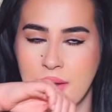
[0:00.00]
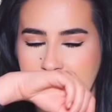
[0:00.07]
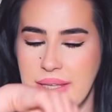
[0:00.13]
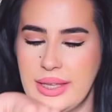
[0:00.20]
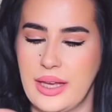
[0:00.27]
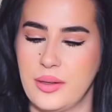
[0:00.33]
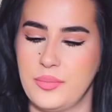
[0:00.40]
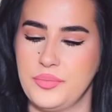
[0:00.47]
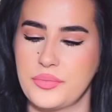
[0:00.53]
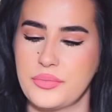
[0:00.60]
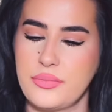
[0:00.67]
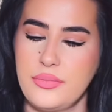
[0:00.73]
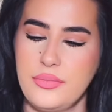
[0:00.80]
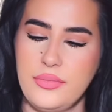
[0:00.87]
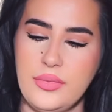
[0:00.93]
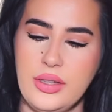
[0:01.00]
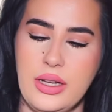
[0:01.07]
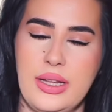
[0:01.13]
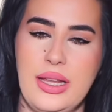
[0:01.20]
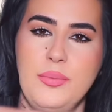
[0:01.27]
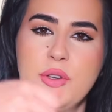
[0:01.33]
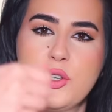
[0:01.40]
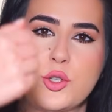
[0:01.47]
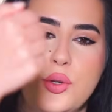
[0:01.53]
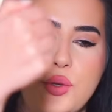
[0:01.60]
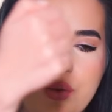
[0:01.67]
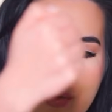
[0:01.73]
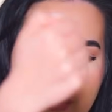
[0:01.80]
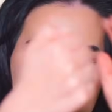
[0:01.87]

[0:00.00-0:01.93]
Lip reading: Yeah. Let me show you